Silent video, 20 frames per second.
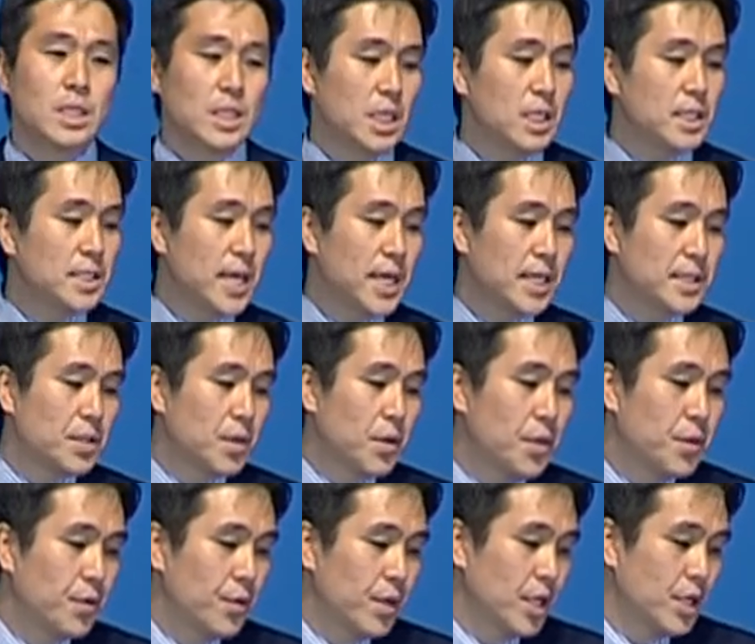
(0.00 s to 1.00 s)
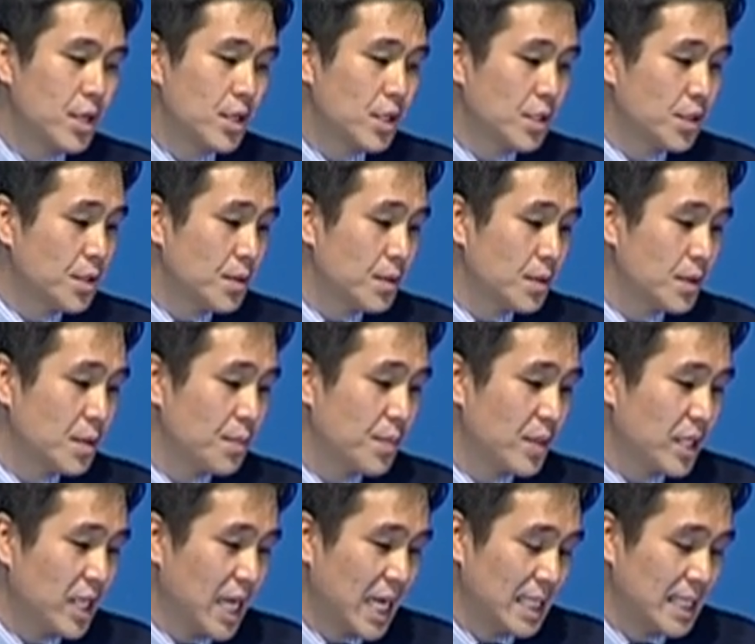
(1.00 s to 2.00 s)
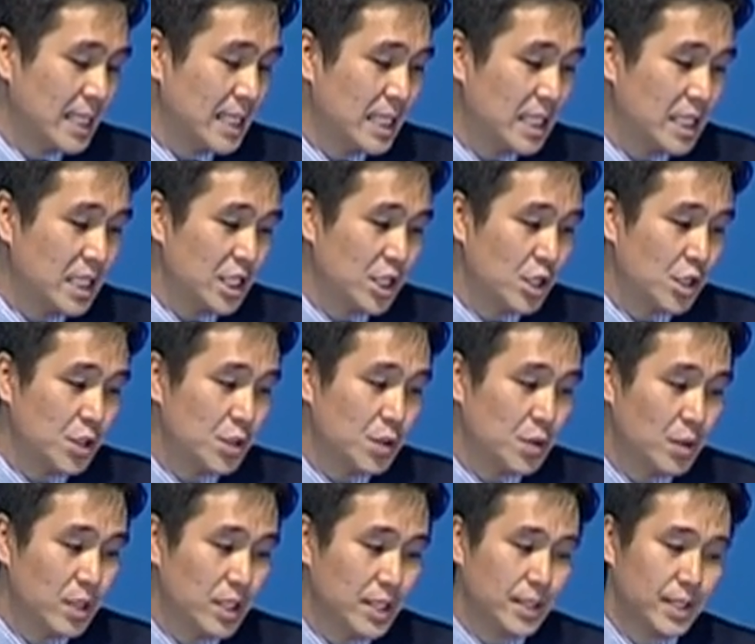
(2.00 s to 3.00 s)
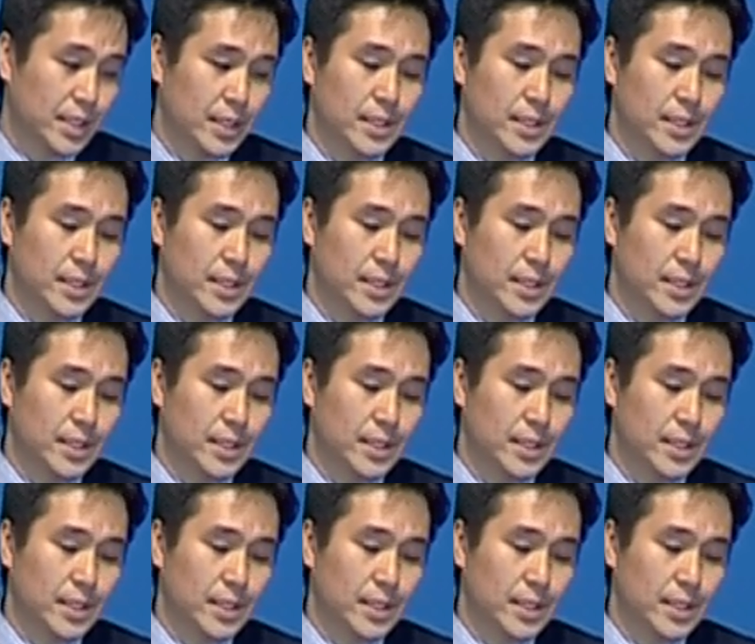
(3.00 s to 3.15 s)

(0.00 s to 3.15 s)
it takes 3 years to speak and 60 years to listen.